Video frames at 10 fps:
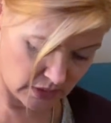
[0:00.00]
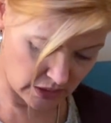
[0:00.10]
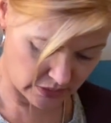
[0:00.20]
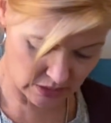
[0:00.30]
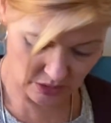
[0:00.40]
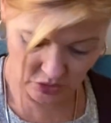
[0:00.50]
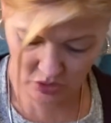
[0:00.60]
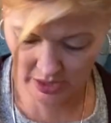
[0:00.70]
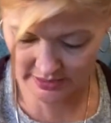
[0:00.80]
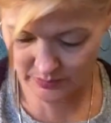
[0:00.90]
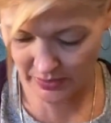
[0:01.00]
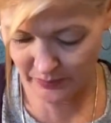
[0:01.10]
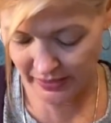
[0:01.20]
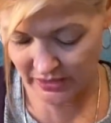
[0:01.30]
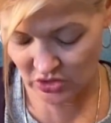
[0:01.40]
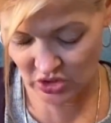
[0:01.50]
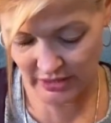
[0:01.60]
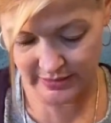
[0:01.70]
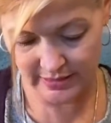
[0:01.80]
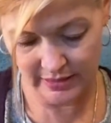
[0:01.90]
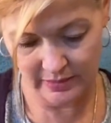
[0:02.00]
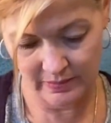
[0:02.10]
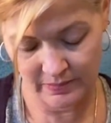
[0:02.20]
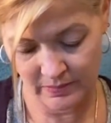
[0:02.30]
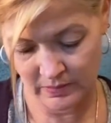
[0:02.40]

Yeah, this is a dress by Peyton Jensen.